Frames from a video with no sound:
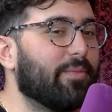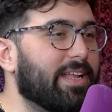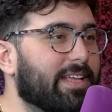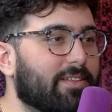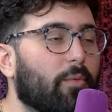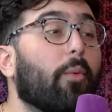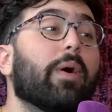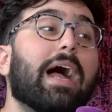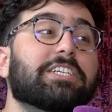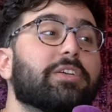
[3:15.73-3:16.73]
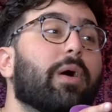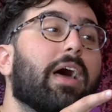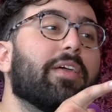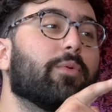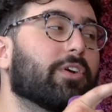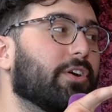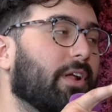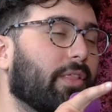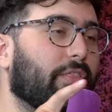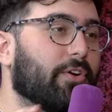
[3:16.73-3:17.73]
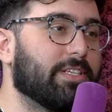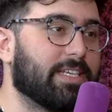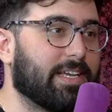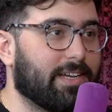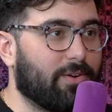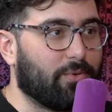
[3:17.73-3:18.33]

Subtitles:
Yeah, we didn't get... Well, actually, I think we're good on the 30-second